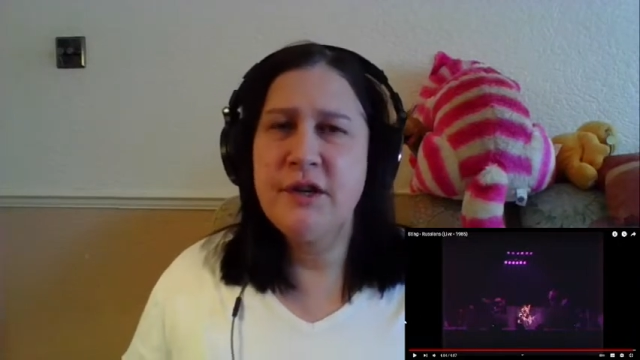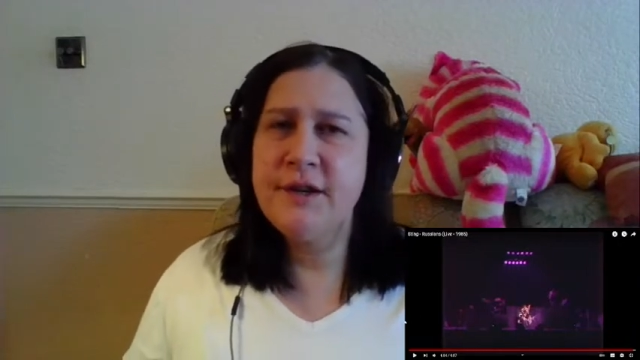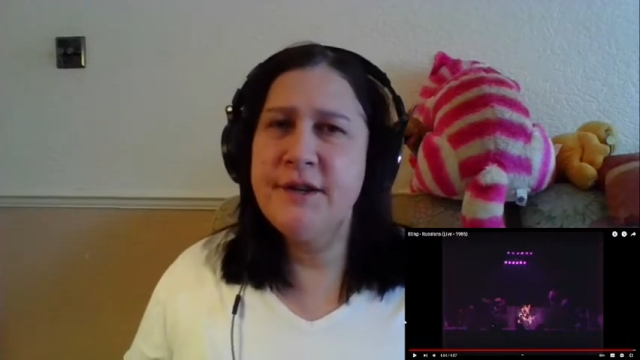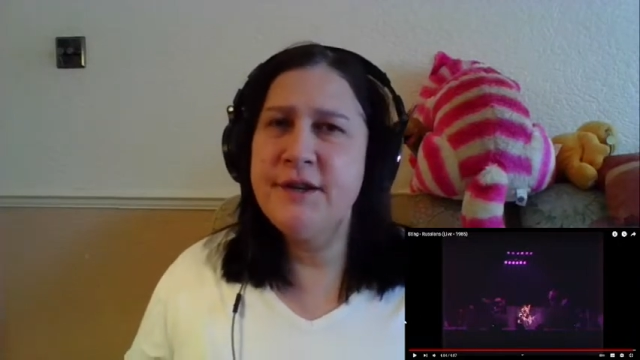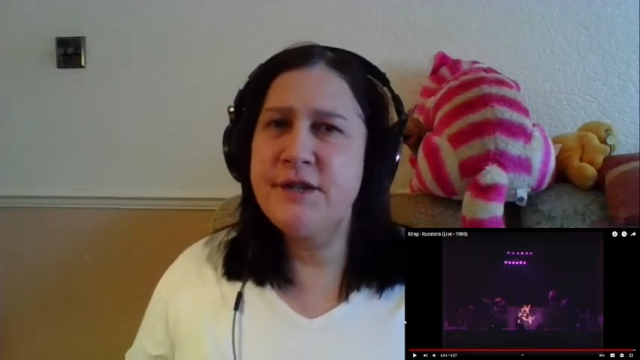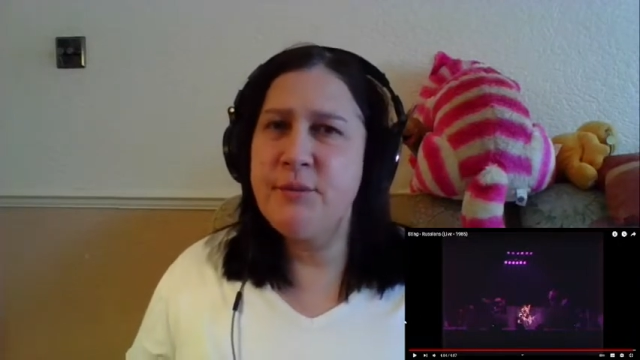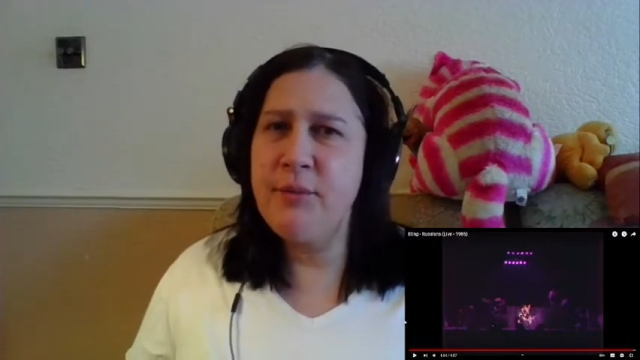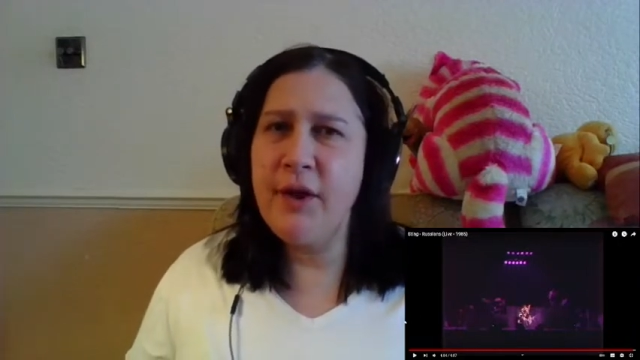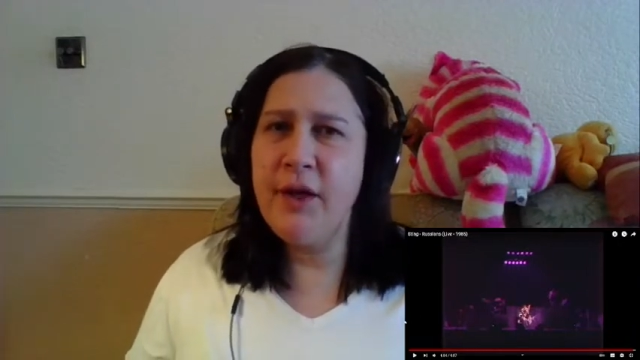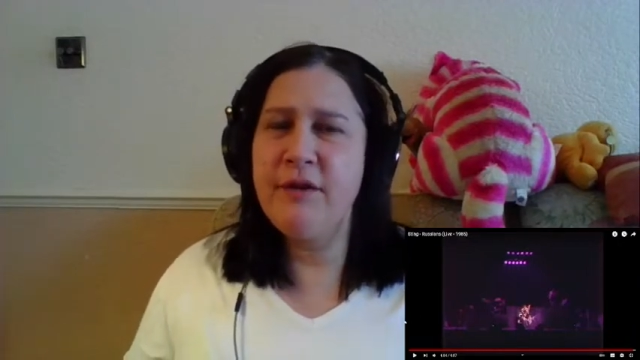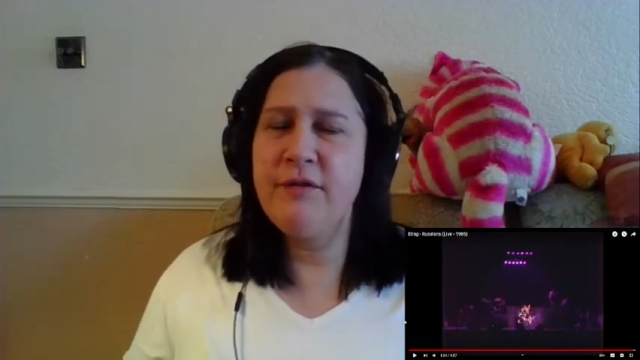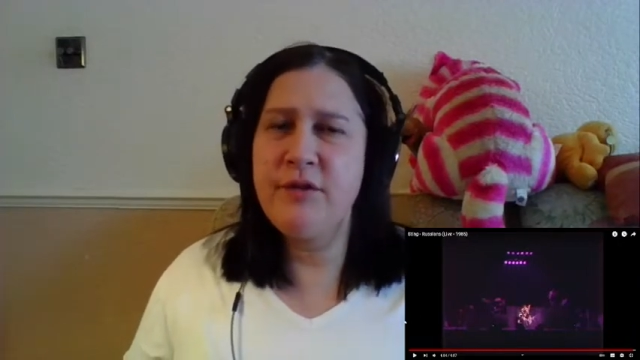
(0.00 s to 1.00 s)
in
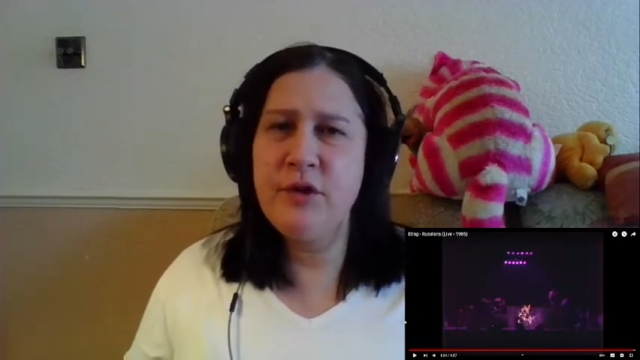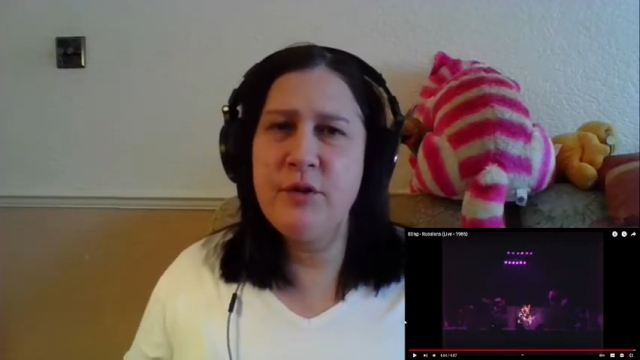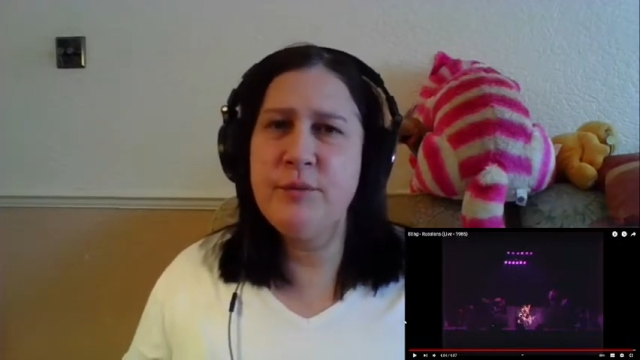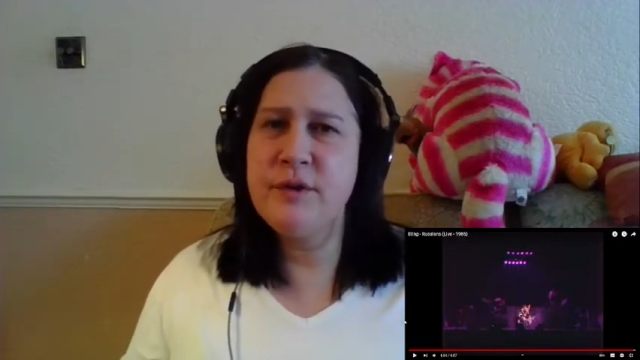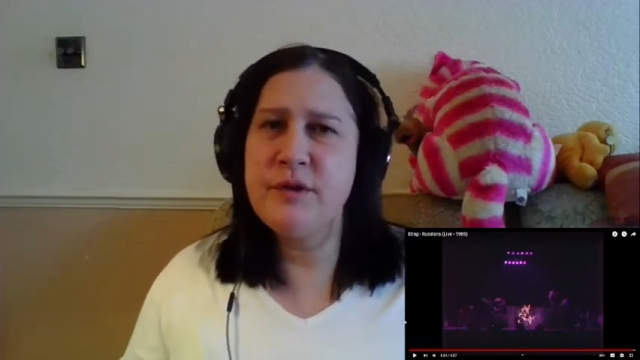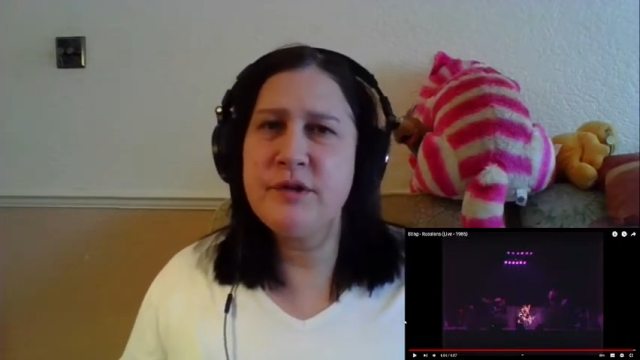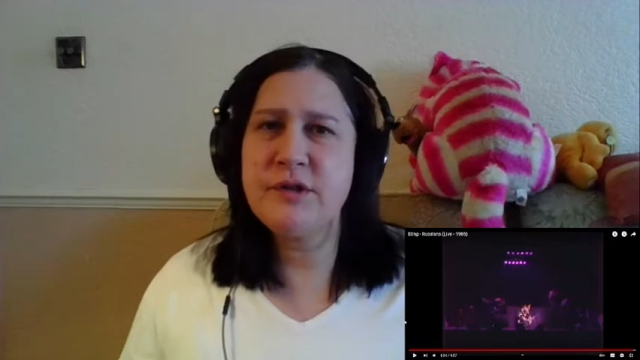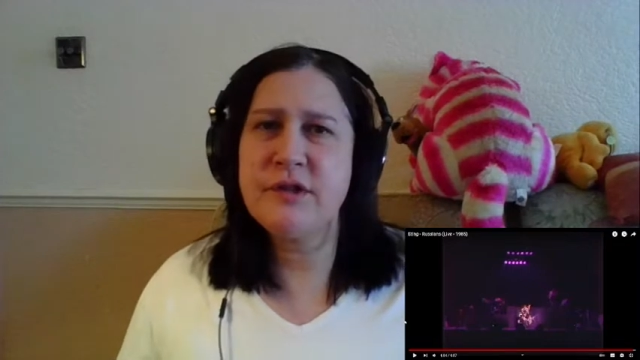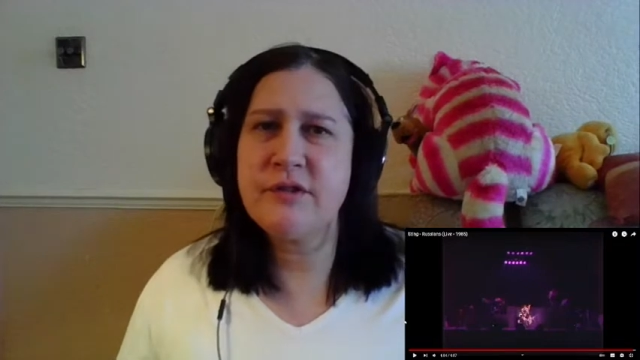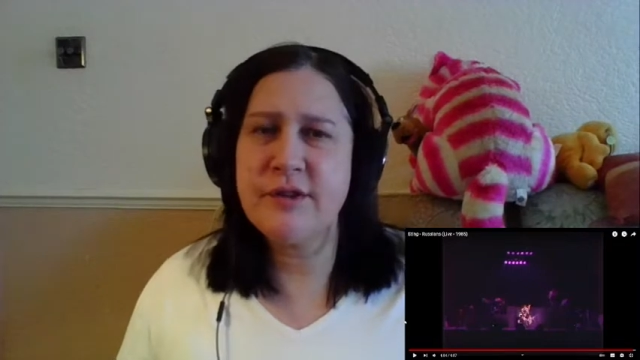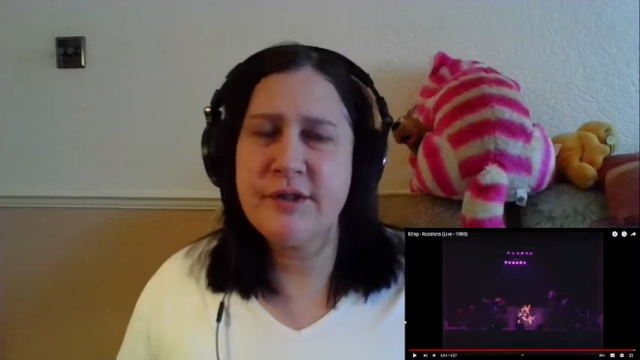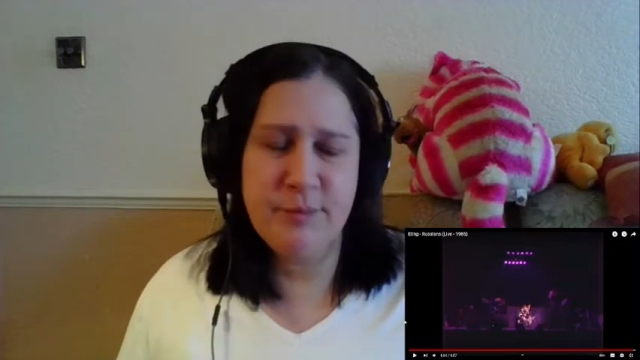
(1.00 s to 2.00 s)
supply of humans
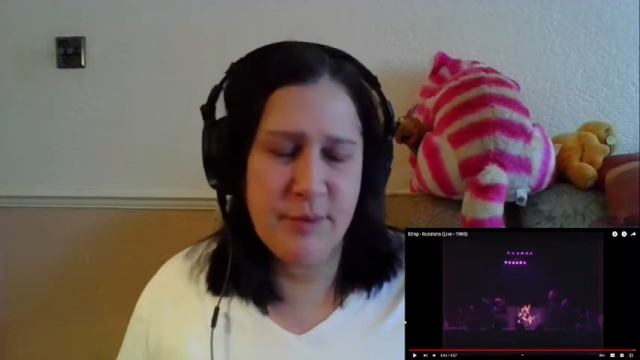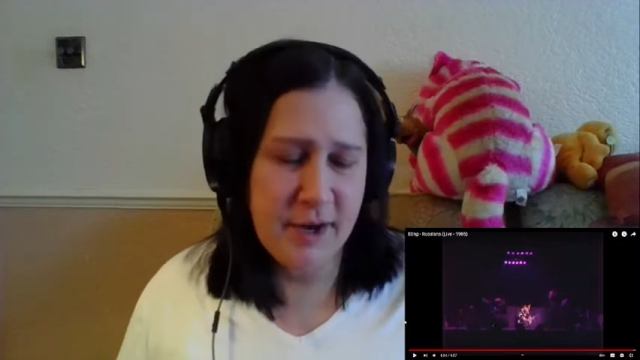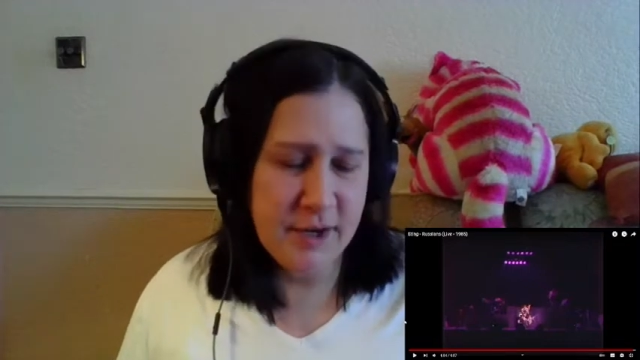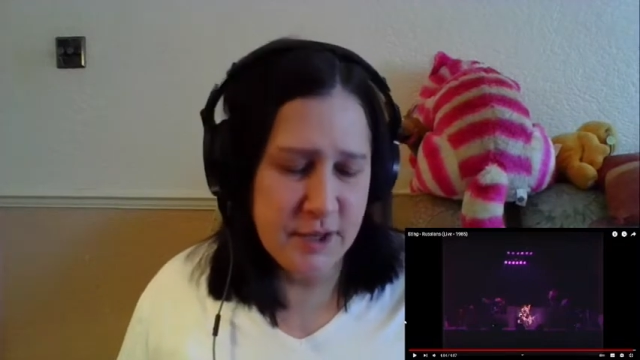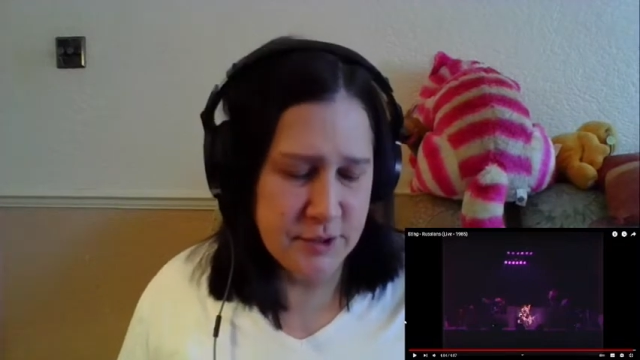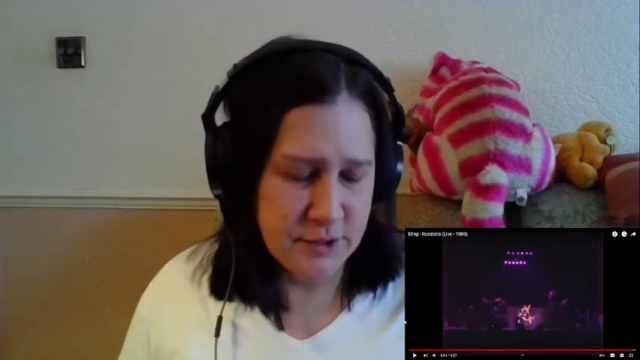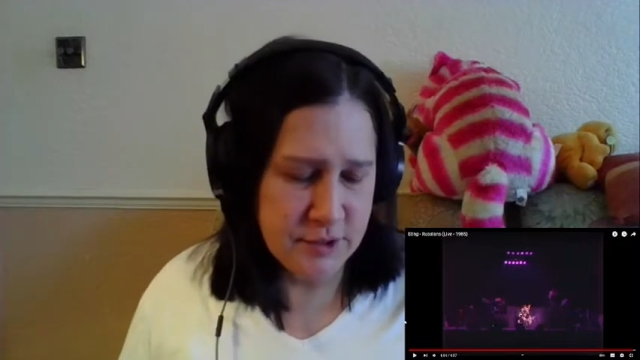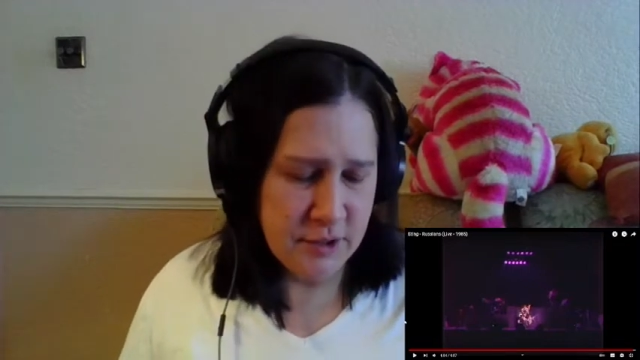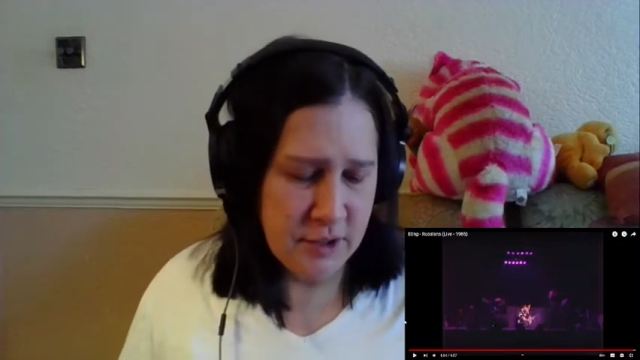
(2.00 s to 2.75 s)
across the planet.